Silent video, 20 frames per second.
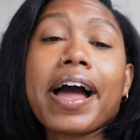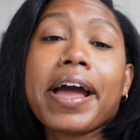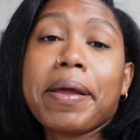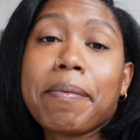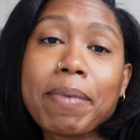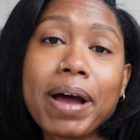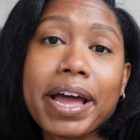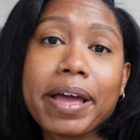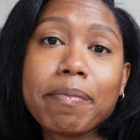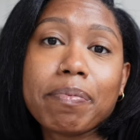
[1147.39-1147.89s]

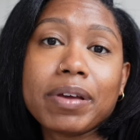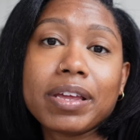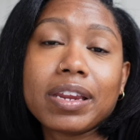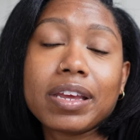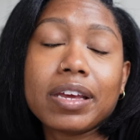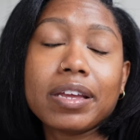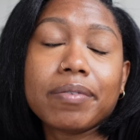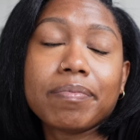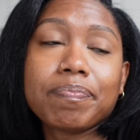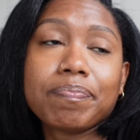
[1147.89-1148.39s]
in my
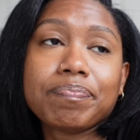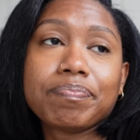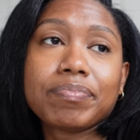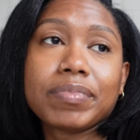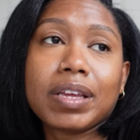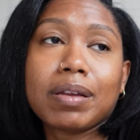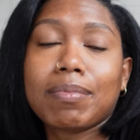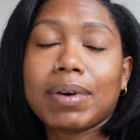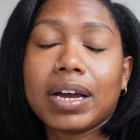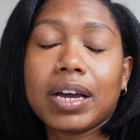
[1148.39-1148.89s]
opinion,
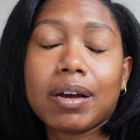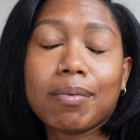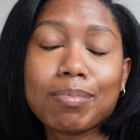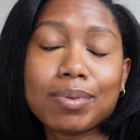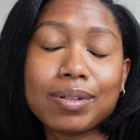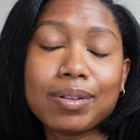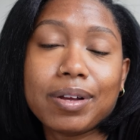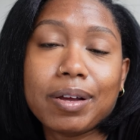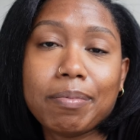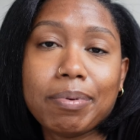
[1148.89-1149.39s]
in my
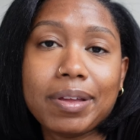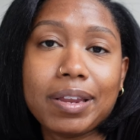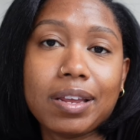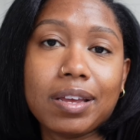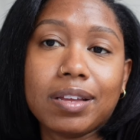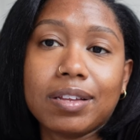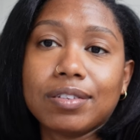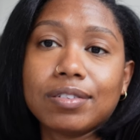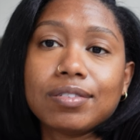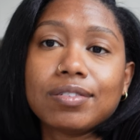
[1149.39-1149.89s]
humble
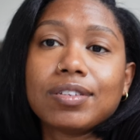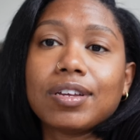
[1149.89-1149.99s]
opinion.